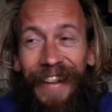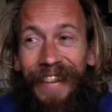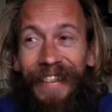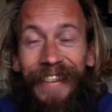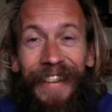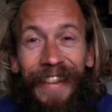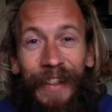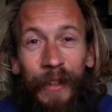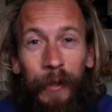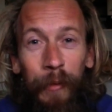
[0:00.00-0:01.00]
and
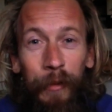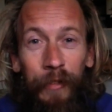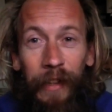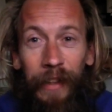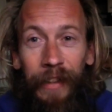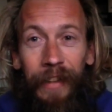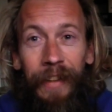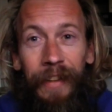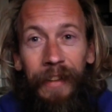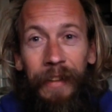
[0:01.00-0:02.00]
almost like
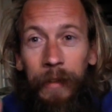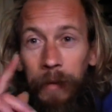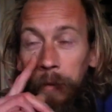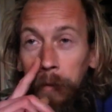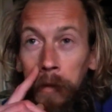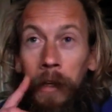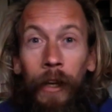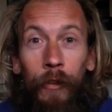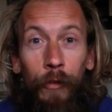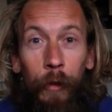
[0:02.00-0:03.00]
the
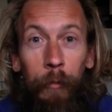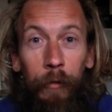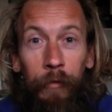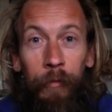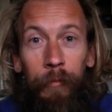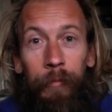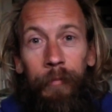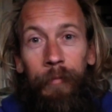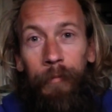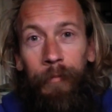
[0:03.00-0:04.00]
classroom of
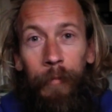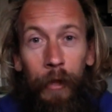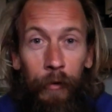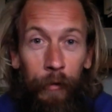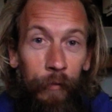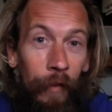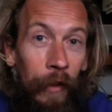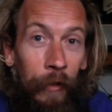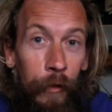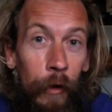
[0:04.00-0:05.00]
Mother and
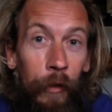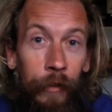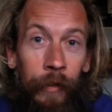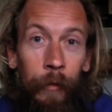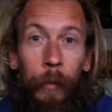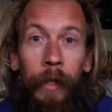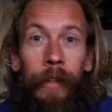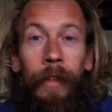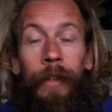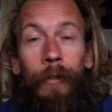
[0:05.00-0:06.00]
Father God in a
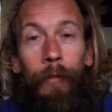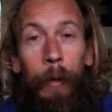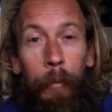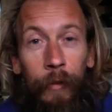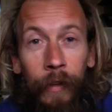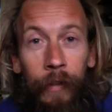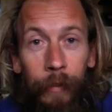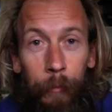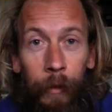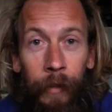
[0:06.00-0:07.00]
way,
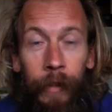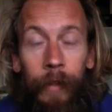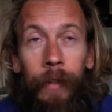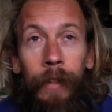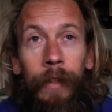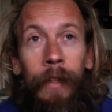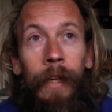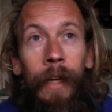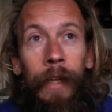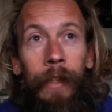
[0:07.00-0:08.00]
represented by
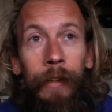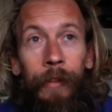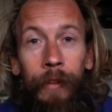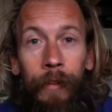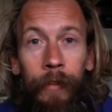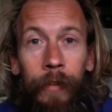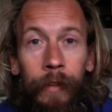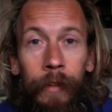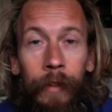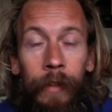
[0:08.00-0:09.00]
Alan and
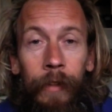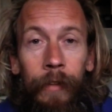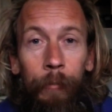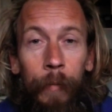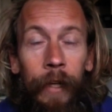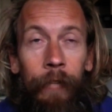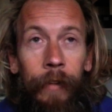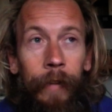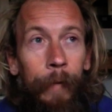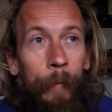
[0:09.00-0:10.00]
Mary